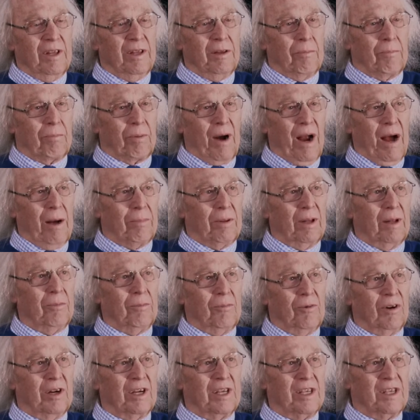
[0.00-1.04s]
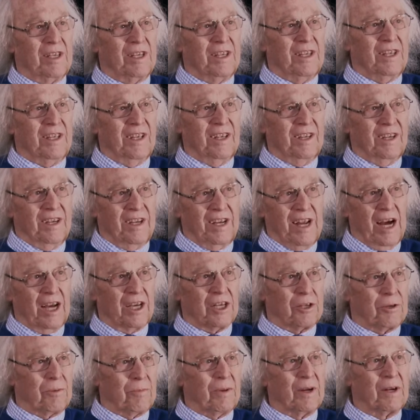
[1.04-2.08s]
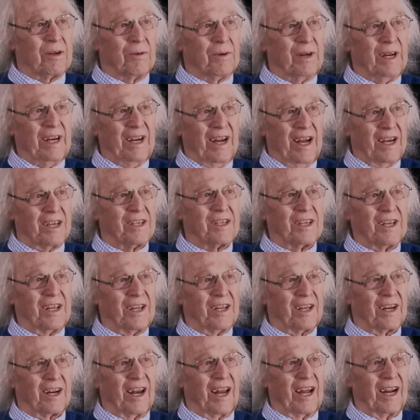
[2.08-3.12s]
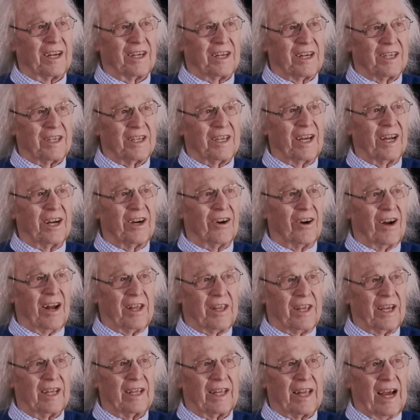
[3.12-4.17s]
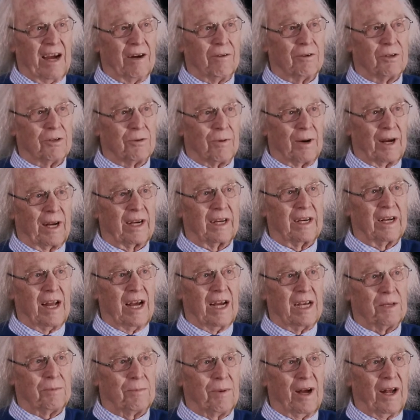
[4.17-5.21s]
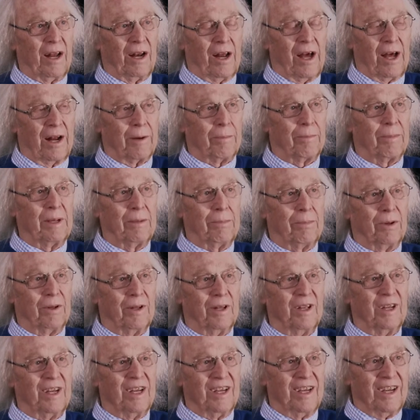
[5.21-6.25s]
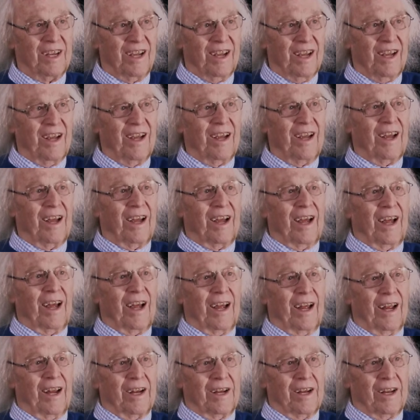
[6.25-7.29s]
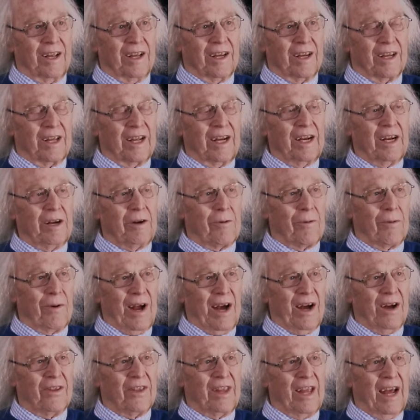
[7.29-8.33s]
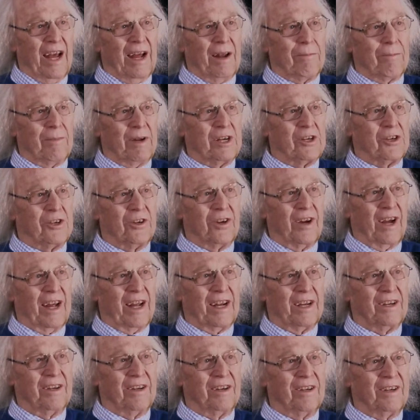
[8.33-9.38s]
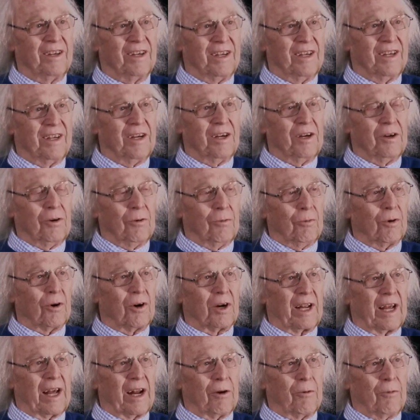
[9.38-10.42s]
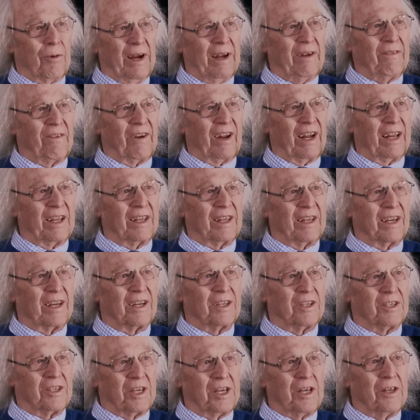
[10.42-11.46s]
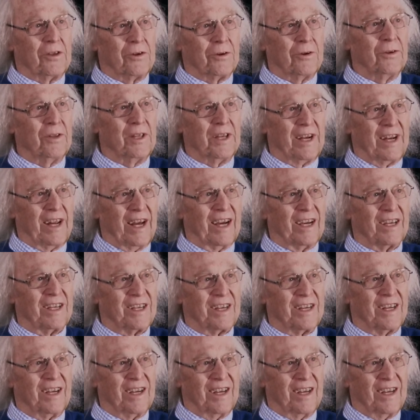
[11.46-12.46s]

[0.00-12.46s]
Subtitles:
problem was dust between us and the galactic center, and I think that was recognized by a lot of people. And getting around that meant you had to work at a wavelength that could see through the dust.